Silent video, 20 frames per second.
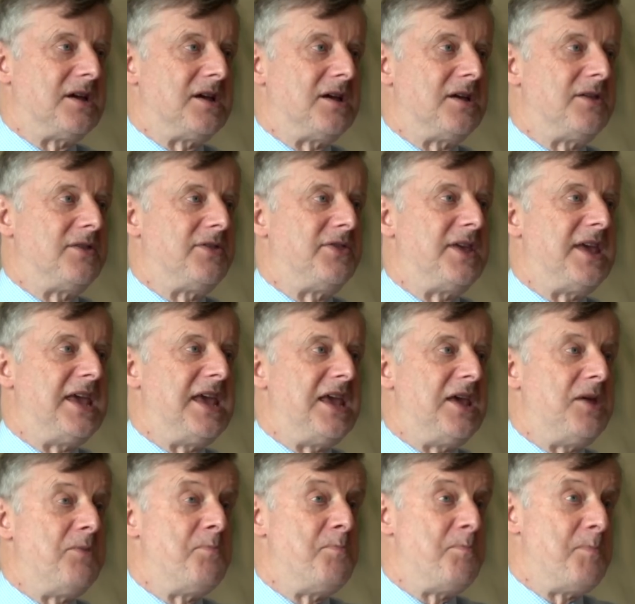
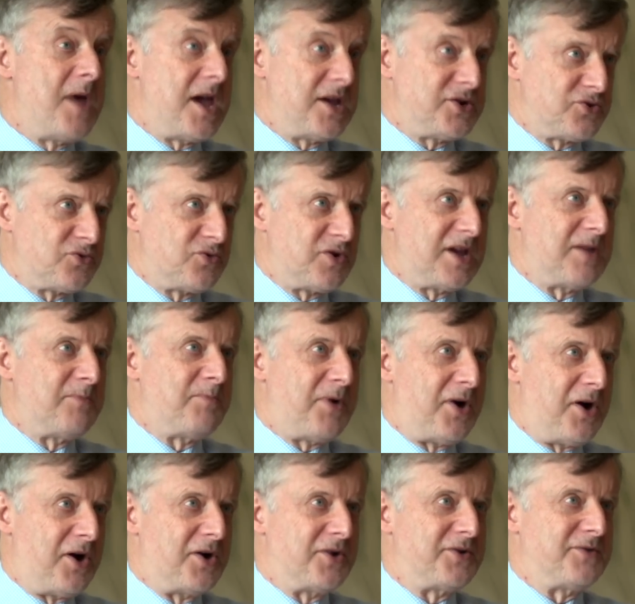the measuring
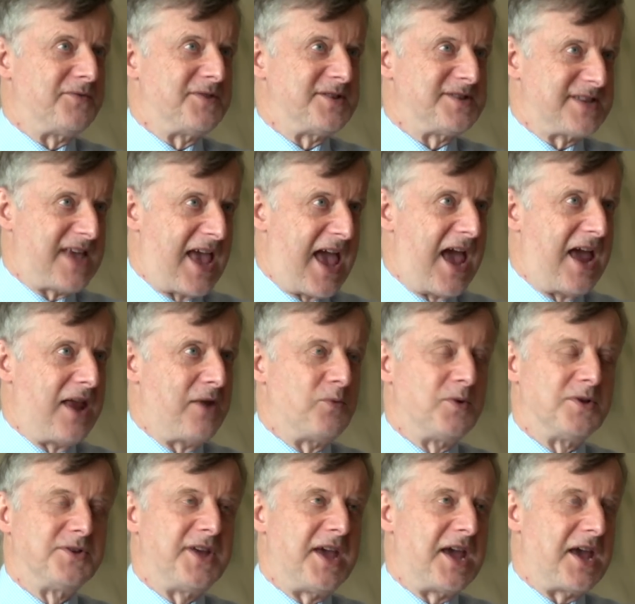part of the scan
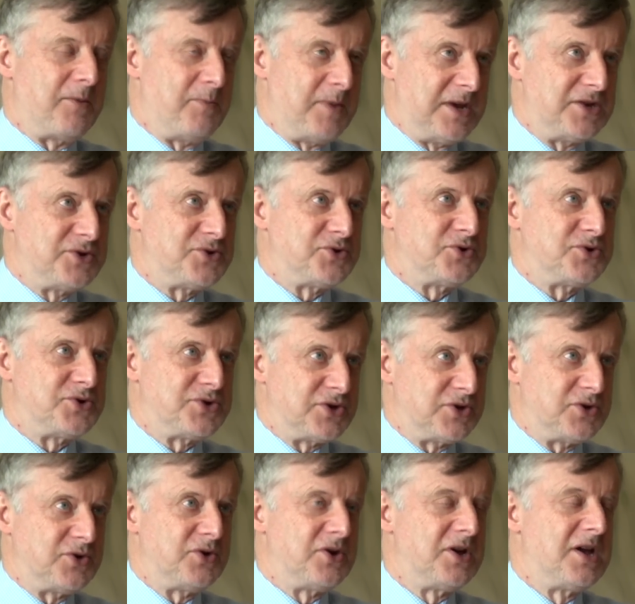will take a minute or
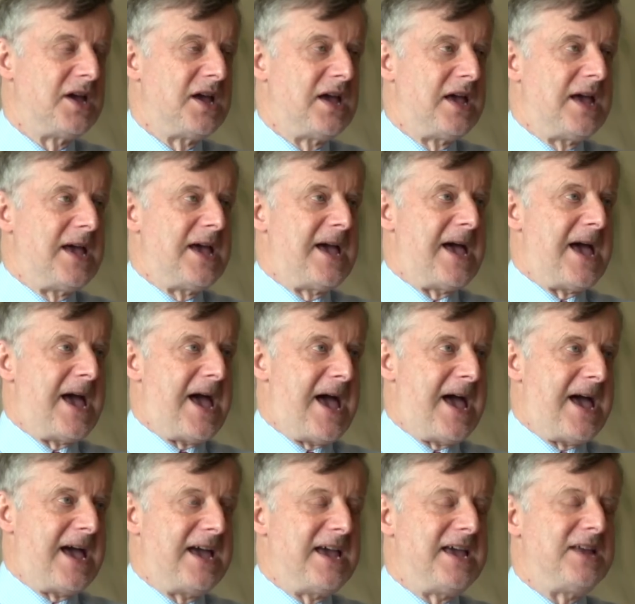two.
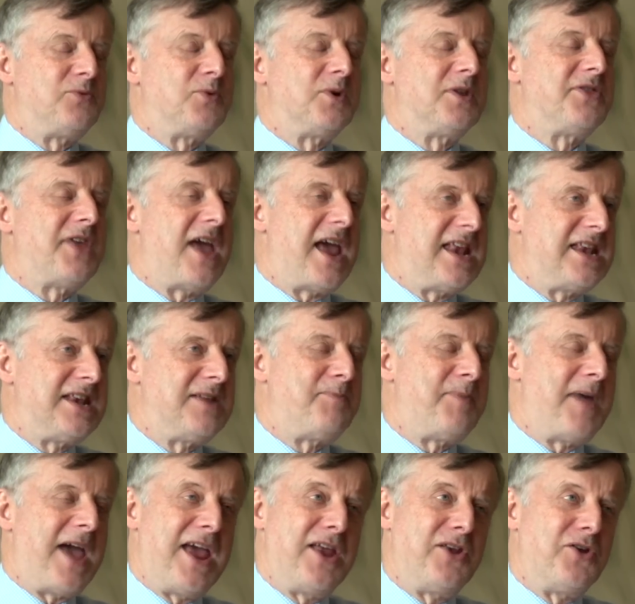It will then
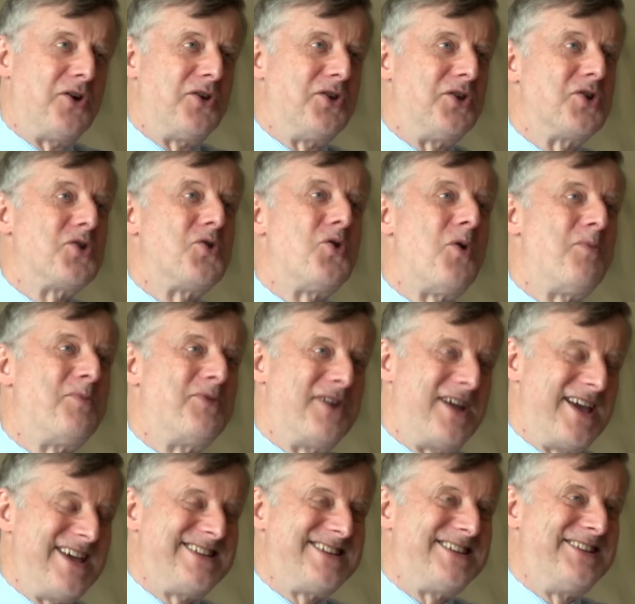depend on the
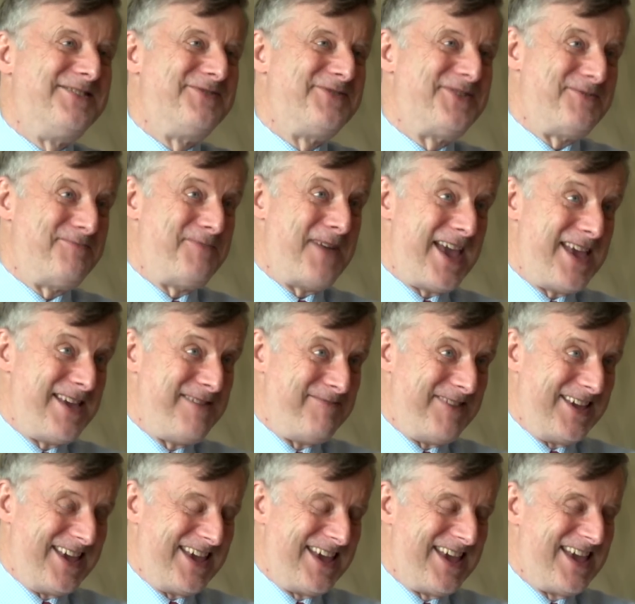cooperation of the
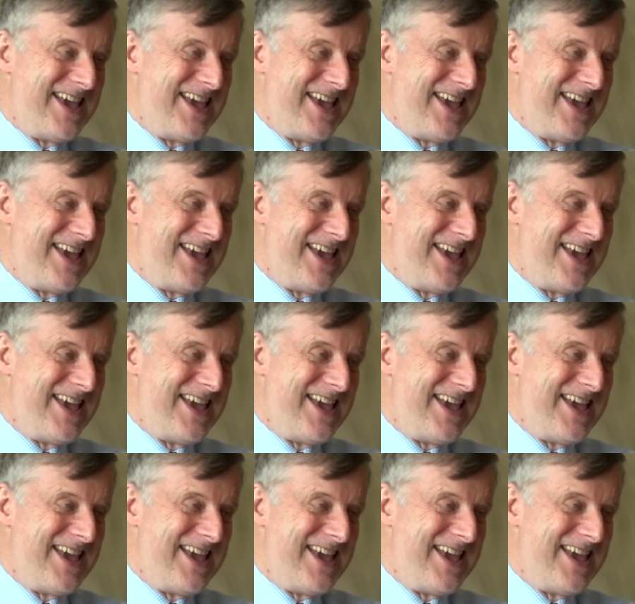baby.